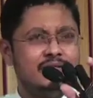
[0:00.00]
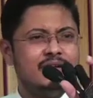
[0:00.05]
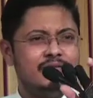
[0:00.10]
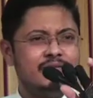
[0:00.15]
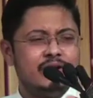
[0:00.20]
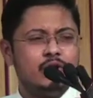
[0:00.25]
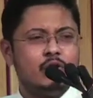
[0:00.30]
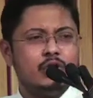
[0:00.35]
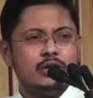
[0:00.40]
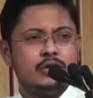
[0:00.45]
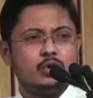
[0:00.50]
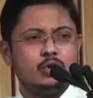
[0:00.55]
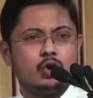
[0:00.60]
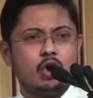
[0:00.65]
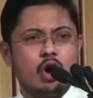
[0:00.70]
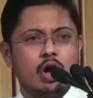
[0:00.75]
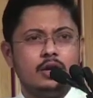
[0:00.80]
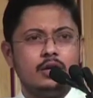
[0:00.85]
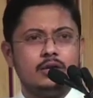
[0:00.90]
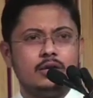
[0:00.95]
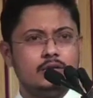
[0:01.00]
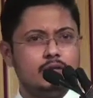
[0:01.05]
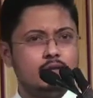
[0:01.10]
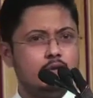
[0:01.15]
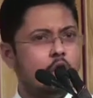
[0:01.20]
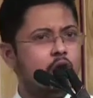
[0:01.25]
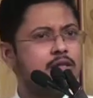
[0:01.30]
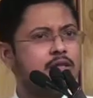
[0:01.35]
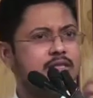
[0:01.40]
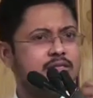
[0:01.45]
We don't need to call
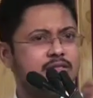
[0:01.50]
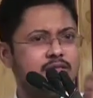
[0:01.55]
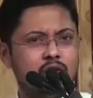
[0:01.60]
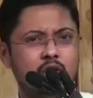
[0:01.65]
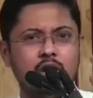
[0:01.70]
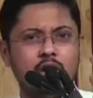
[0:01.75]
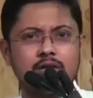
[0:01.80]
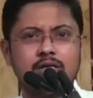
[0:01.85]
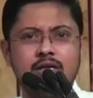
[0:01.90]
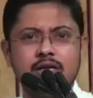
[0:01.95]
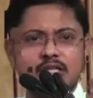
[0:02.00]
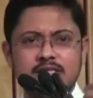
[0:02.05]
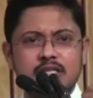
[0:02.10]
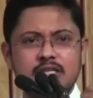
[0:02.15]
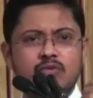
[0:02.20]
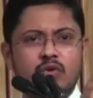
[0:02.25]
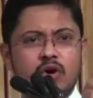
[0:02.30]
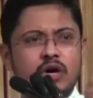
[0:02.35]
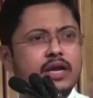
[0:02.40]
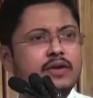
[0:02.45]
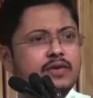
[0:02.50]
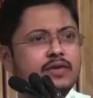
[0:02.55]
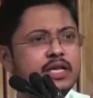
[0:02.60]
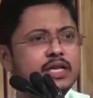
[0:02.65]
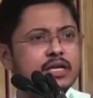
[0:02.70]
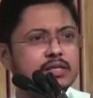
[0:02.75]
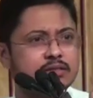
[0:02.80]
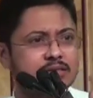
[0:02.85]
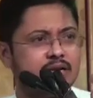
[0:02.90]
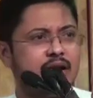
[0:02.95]
north as the north. It's just for
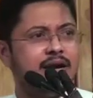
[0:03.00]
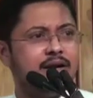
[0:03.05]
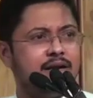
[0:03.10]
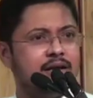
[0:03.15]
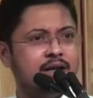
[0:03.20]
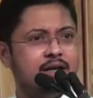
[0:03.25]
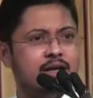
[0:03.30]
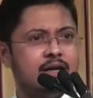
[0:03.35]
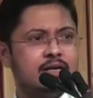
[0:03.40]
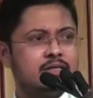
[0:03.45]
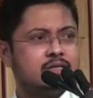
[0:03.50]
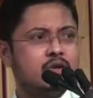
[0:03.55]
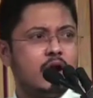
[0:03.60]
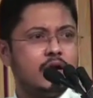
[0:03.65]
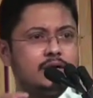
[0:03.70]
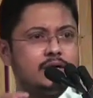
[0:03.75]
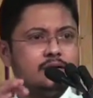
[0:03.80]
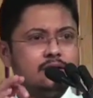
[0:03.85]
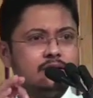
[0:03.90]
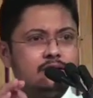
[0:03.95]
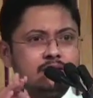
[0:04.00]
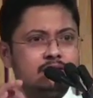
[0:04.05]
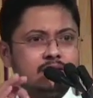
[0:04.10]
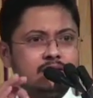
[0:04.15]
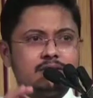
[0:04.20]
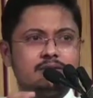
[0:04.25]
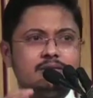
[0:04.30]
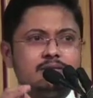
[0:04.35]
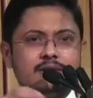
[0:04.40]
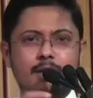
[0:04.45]
convenience, right? It's not
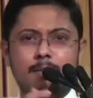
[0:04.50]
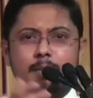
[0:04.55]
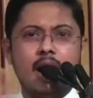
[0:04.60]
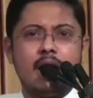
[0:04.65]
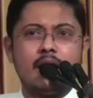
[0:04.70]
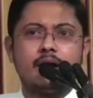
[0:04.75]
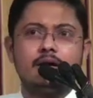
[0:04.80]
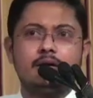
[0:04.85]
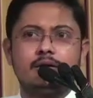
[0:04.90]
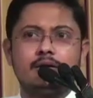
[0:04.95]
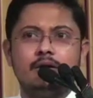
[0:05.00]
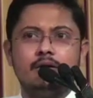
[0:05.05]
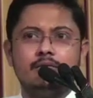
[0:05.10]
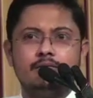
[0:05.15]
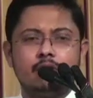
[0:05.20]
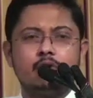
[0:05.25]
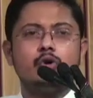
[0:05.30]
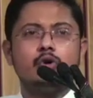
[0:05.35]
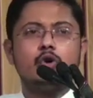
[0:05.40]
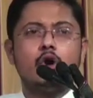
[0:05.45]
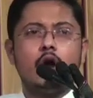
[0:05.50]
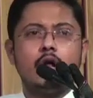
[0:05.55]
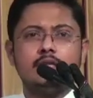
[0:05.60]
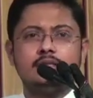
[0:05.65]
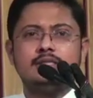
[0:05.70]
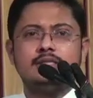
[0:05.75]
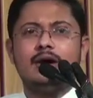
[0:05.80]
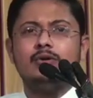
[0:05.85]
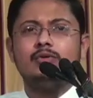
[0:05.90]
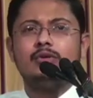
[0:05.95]
some marker. We could call the
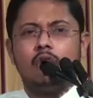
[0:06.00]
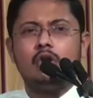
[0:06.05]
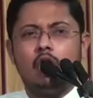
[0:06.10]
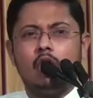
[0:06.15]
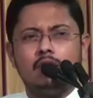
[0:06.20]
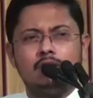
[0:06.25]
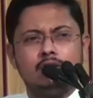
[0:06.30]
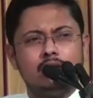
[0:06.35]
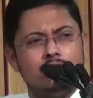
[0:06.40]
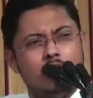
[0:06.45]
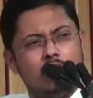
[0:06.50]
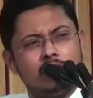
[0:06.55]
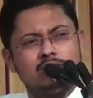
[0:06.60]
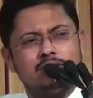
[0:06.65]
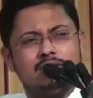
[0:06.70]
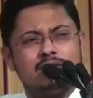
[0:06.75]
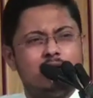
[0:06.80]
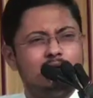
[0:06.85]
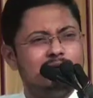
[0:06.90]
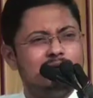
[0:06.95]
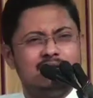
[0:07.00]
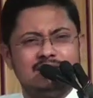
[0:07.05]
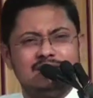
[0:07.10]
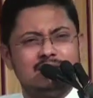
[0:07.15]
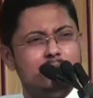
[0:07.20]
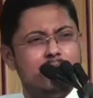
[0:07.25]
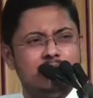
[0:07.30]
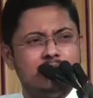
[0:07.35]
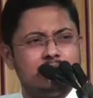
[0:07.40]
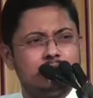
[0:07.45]
south the north and north the south,
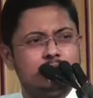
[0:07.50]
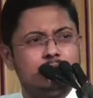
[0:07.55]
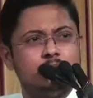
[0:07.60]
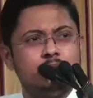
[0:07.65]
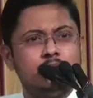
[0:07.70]
doesn't matter.